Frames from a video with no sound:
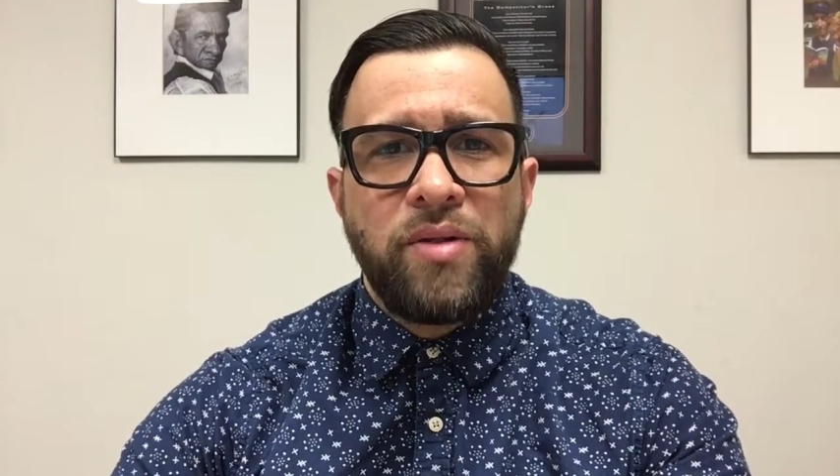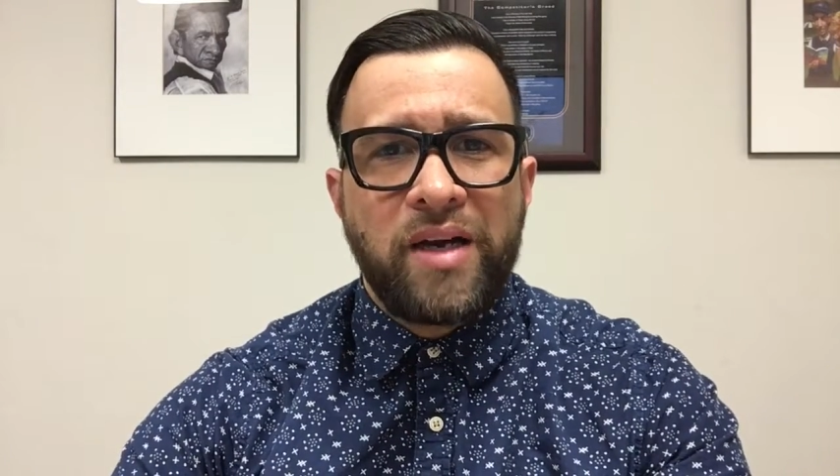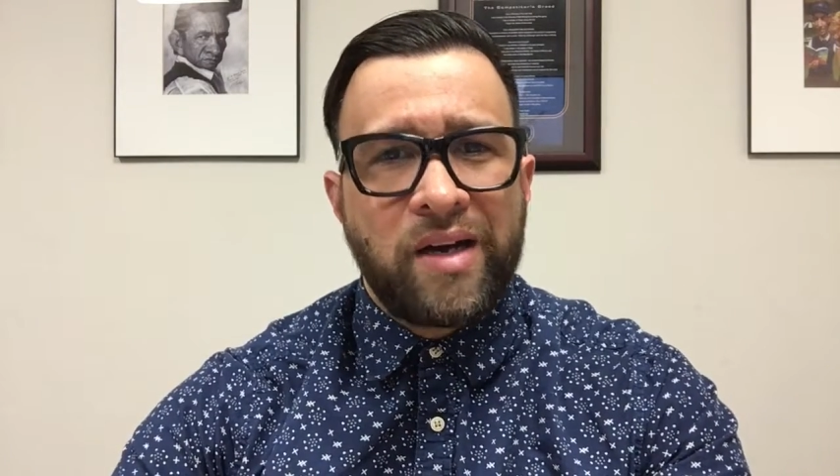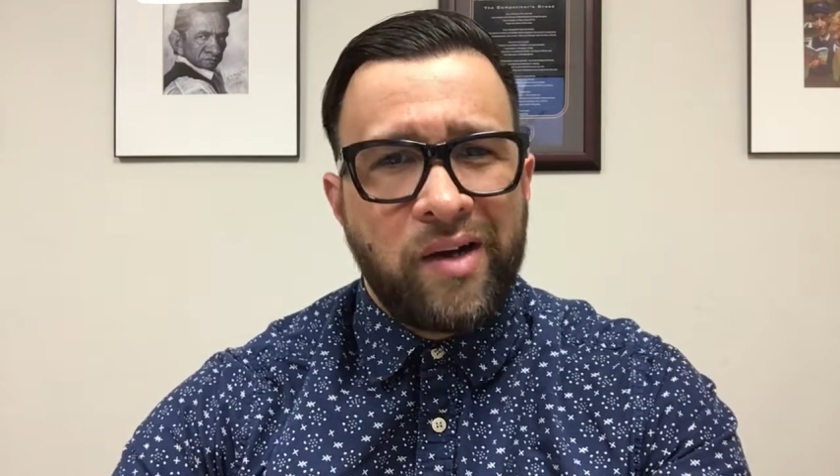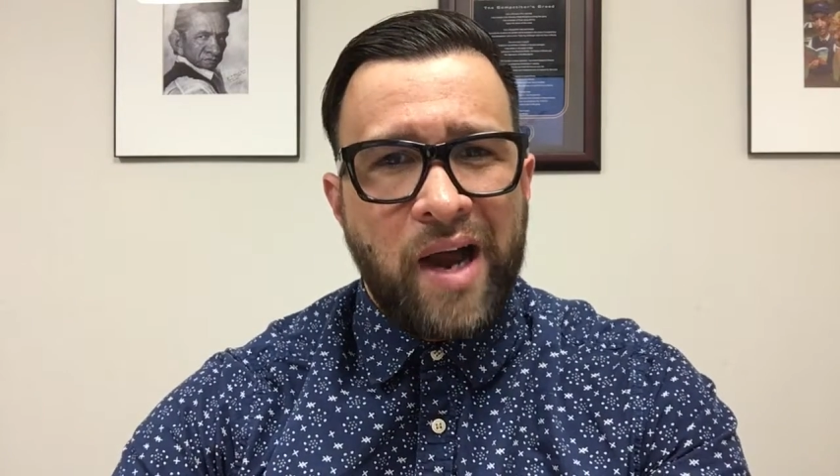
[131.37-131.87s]
the
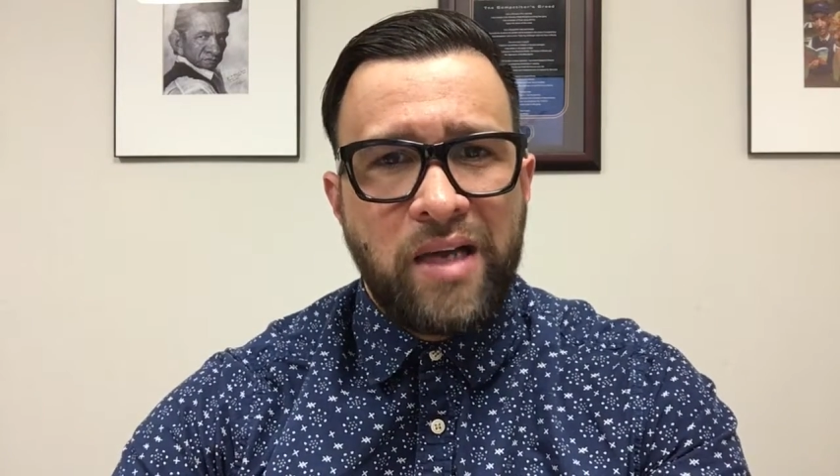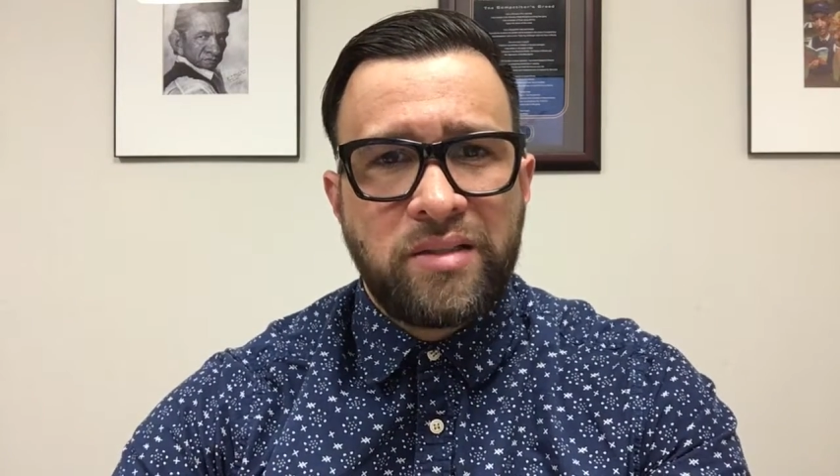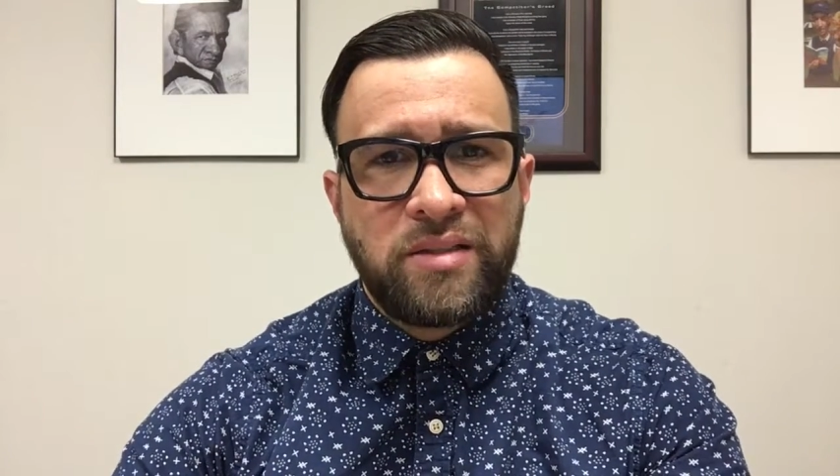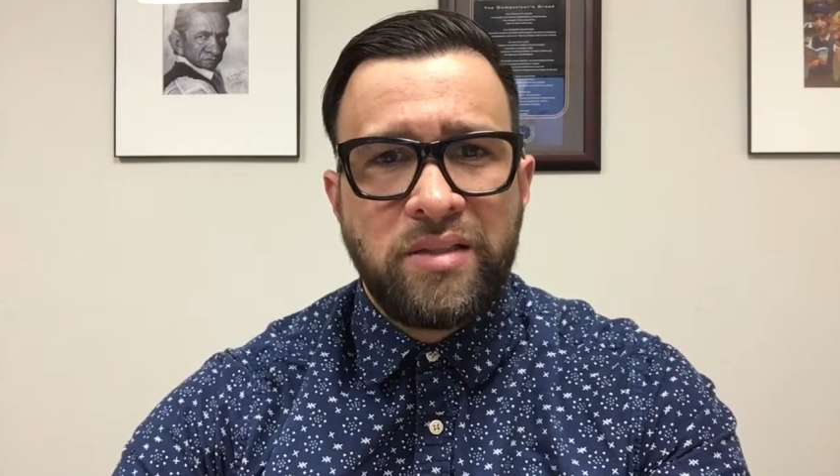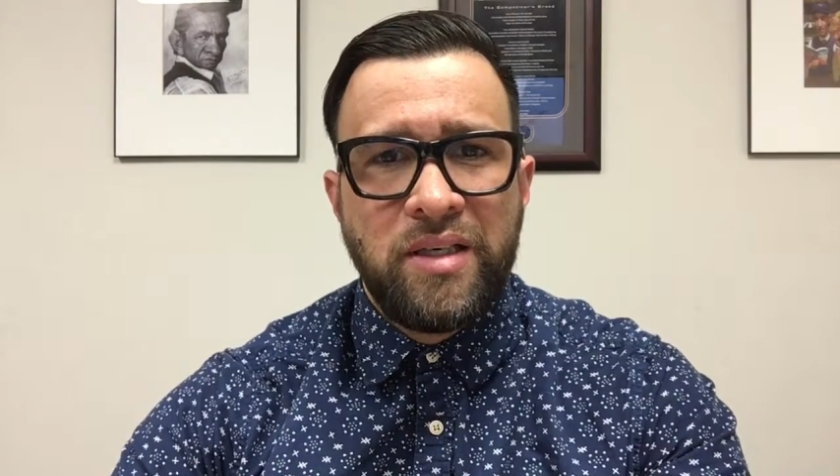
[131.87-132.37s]

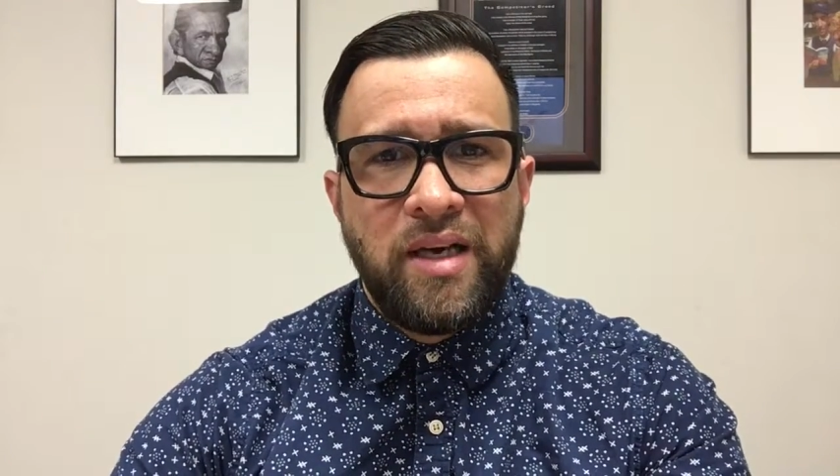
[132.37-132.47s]
cracks